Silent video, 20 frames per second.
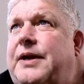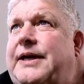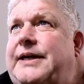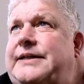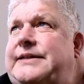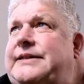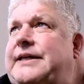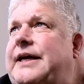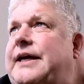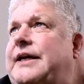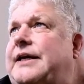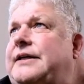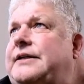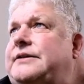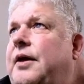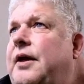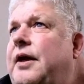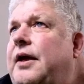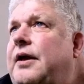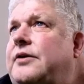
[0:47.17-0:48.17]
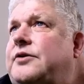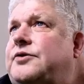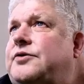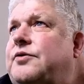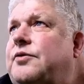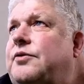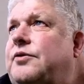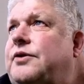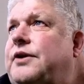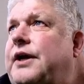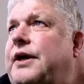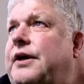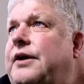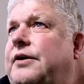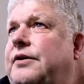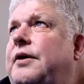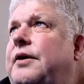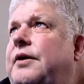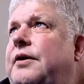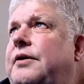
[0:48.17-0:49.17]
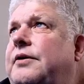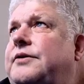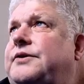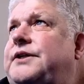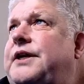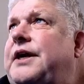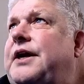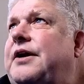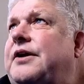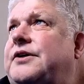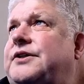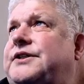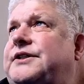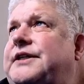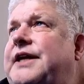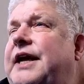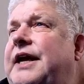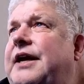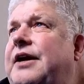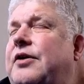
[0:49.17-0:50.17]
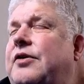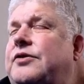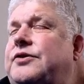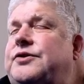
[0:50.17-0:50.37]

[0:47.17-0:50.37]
settings and scroll down, you'll see here scale.